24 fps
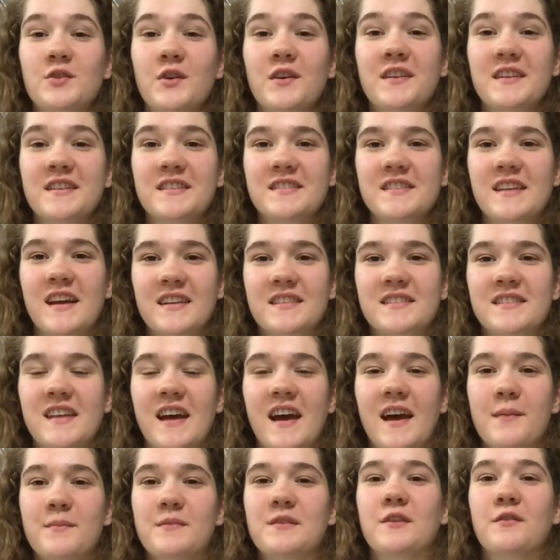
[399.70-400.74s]
Join us next
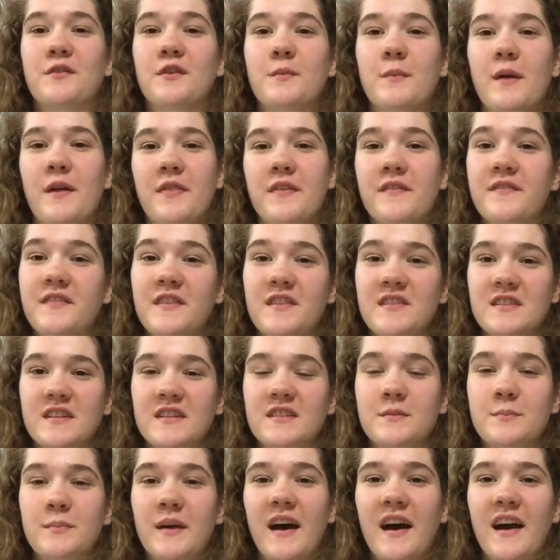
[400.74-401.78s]
time to learn about the
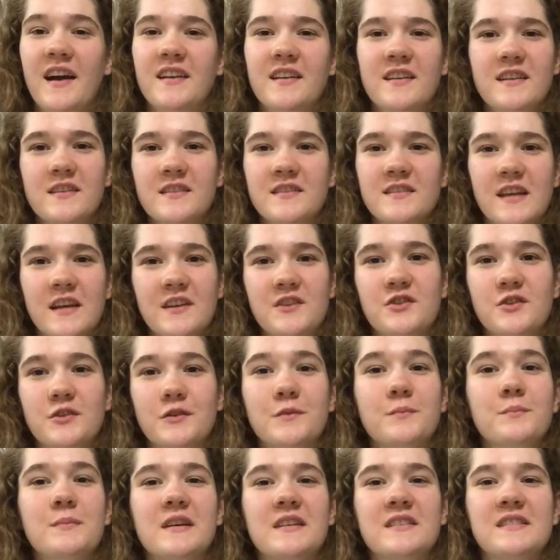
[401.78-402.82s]
physics behind an
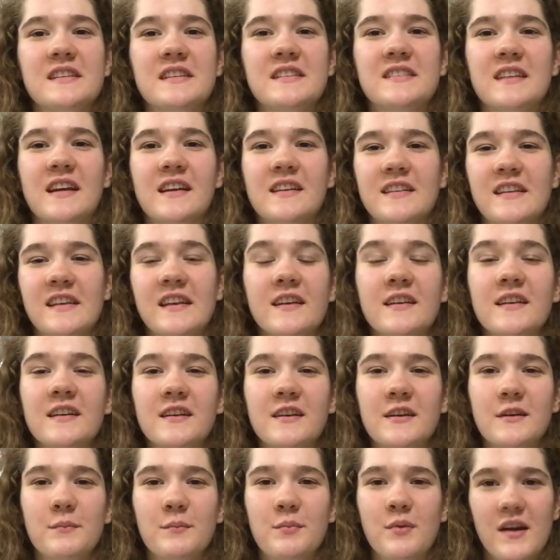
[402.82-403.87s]
essential mixing technique,
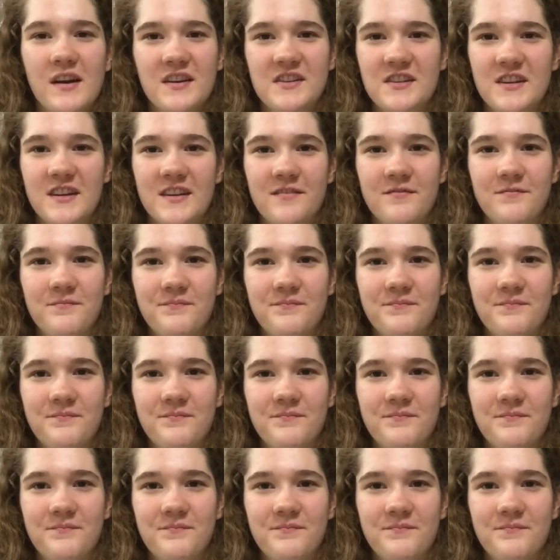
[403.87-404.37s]
compression.